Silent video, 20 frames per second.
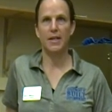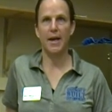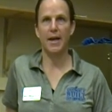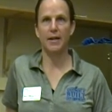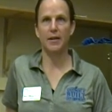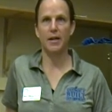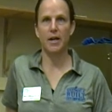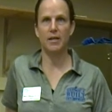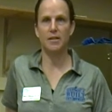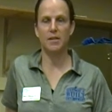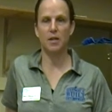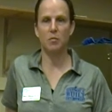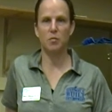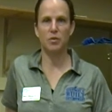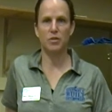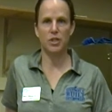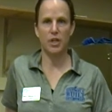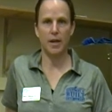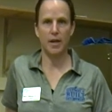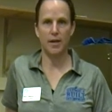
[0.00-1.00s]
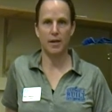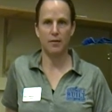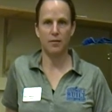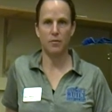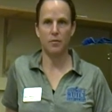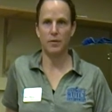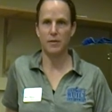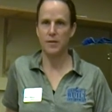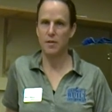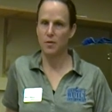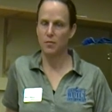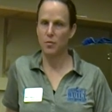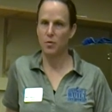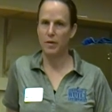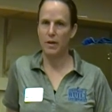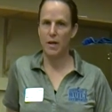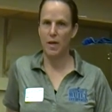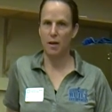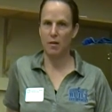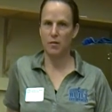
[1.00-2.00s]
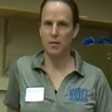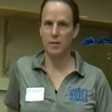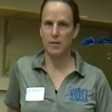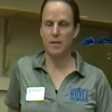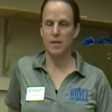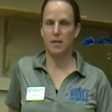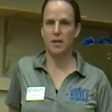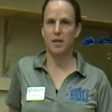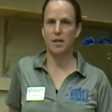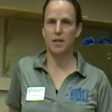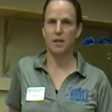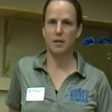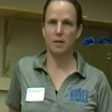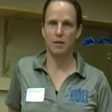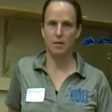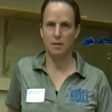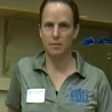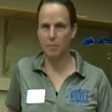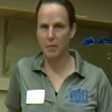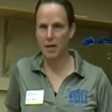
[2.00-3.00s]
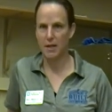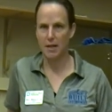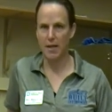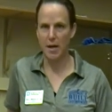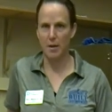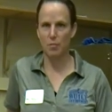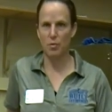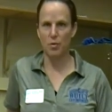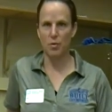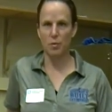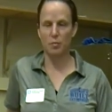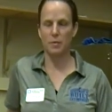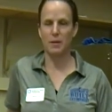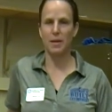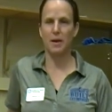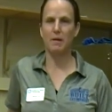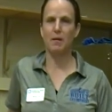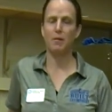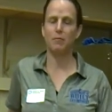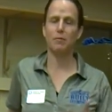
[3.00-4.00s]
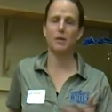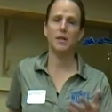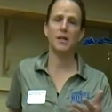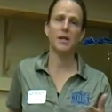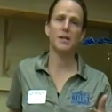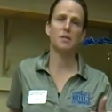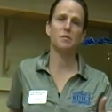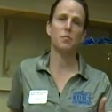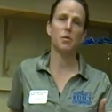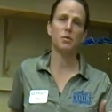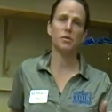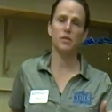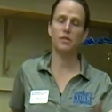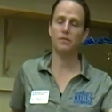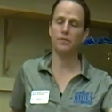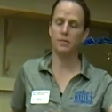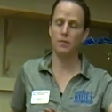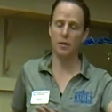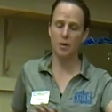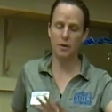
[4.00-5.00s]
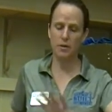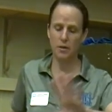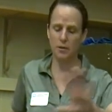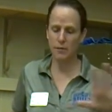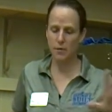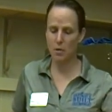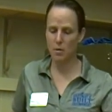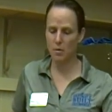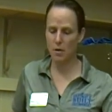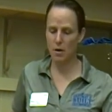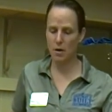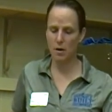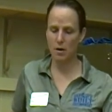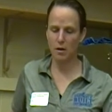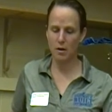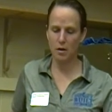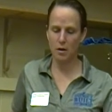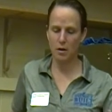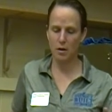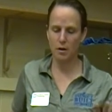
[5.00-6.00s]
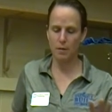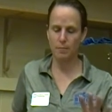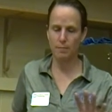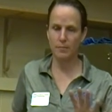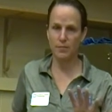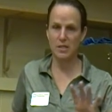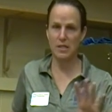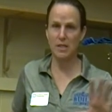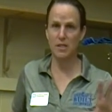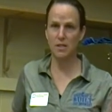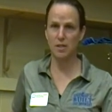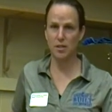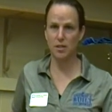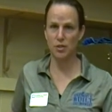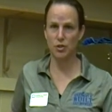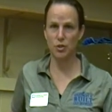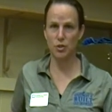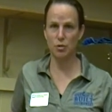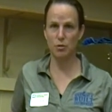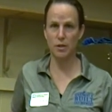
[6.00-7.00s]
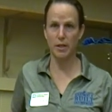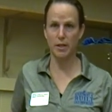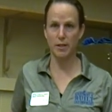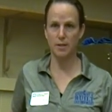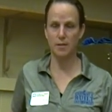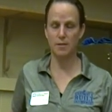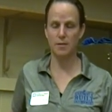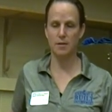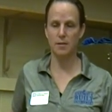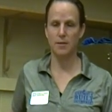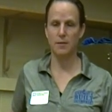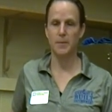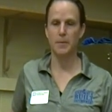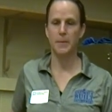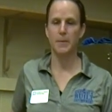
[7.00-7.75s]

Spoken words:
can I double check it with someone else in my lab group? Now I realize all of you are distant students,